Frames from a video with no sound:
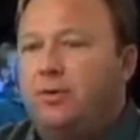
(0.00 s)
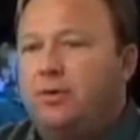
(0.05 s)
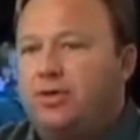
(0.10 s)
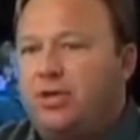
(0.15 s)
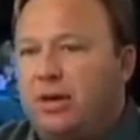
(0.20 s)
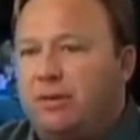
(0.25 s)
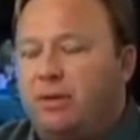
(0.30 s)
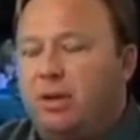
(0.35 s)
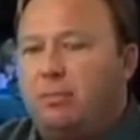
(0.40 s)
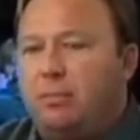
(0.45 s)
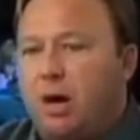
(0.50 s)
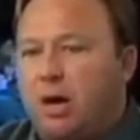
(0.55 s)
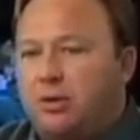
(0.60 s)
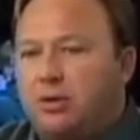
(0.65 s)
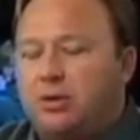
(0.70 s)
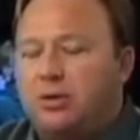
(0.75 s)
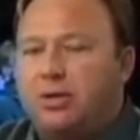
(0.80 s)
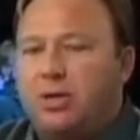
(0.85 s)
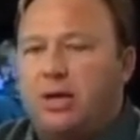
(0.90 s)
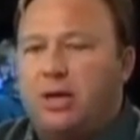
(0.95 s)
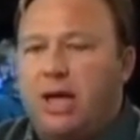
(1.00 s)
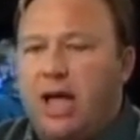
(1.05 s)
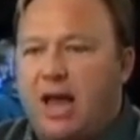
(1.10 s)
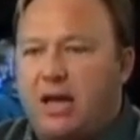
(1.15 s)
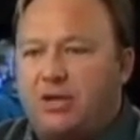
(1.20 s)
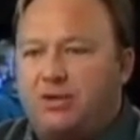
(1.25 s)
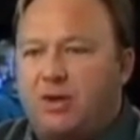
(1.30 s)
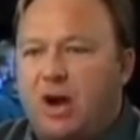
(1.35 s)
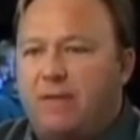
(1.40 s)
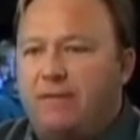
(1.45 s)
for civil emergency and
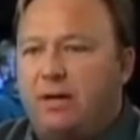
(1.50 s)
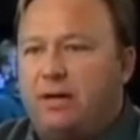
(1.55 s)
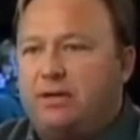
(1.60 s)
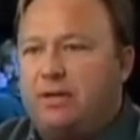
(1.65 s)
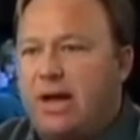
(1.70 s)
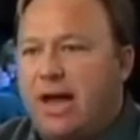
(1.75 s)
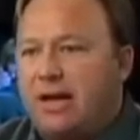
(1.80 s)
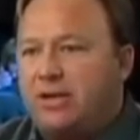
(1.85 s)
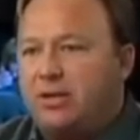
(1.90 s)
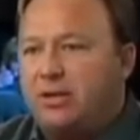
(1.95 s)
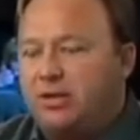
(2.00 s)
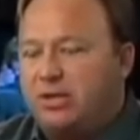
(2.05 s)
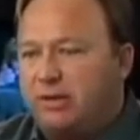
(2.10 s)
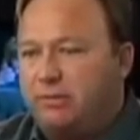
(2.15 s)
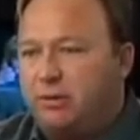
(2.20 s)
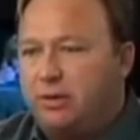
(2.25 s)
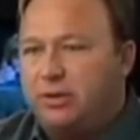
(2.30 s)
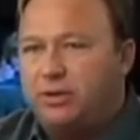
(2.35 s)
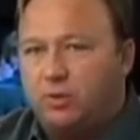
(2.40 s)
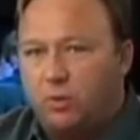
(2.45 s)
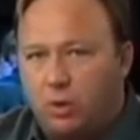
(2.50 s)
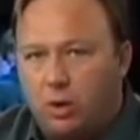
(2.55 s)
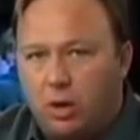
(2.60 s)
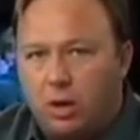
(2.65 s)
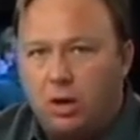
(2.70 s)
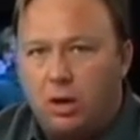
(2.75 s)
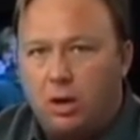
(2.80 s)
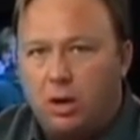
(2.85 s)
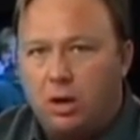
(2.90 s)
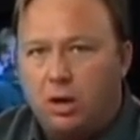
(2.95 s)
catastrophic attacks and civil
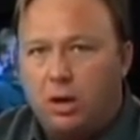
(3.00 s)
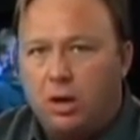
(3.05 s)
disorder,